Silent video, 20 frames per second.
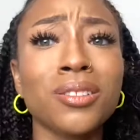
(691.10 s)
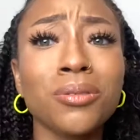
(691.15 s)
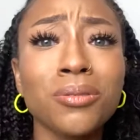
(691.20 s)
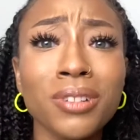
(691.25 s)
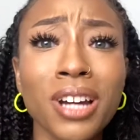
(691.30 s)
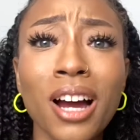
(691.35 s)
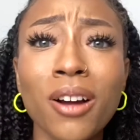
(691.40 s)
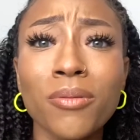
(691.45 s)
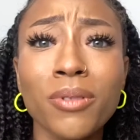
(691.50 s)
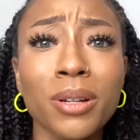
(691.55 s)

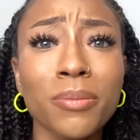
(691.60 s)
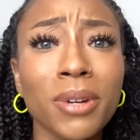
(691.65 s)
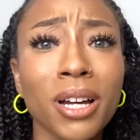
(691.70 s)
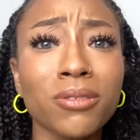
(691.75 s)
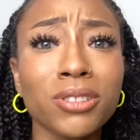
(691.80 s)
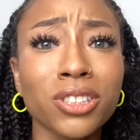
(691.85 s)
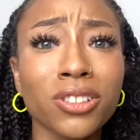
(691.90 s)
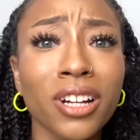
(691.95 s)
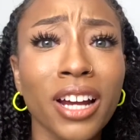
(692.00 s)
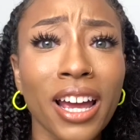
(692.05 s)
not rip
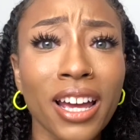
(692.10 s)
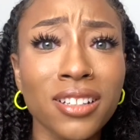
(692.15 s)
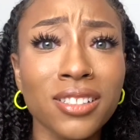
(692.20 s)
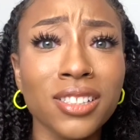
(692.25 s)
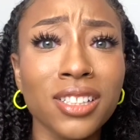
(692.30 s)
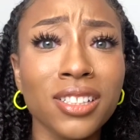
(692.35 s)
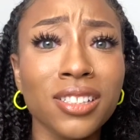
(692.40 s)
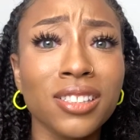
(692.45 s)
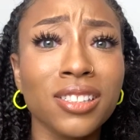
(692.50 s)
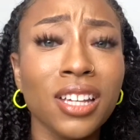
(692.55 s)
out your
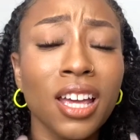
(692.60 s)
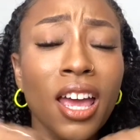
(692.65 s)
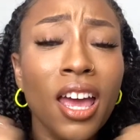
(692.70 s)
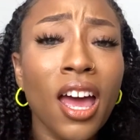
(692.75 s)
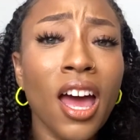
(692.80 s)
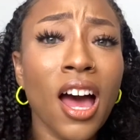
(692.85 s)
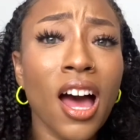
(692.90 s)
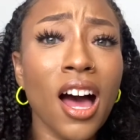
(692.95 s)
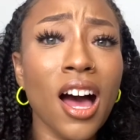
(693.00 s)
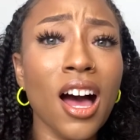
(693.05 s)
edges,
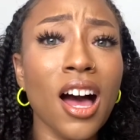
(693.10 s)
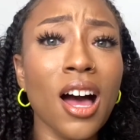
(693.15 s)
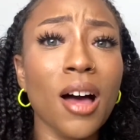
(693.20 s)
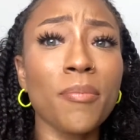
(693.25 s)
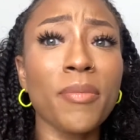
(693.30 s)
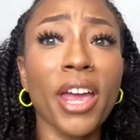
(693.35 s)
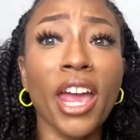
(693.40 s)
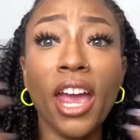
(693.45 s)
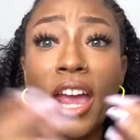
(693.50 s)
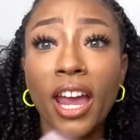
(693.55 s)

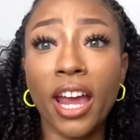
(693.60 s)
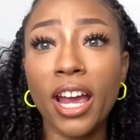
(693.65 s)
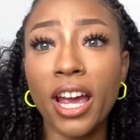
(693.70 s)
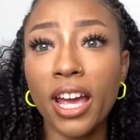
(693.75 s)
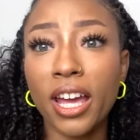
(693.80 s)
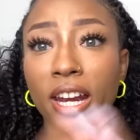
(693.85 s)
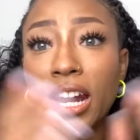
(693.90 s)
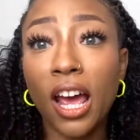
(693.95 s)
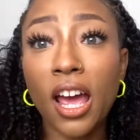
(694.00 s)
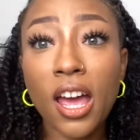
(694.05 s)

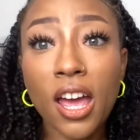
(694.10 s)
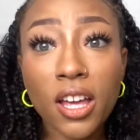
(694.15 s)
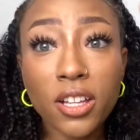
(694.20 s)
and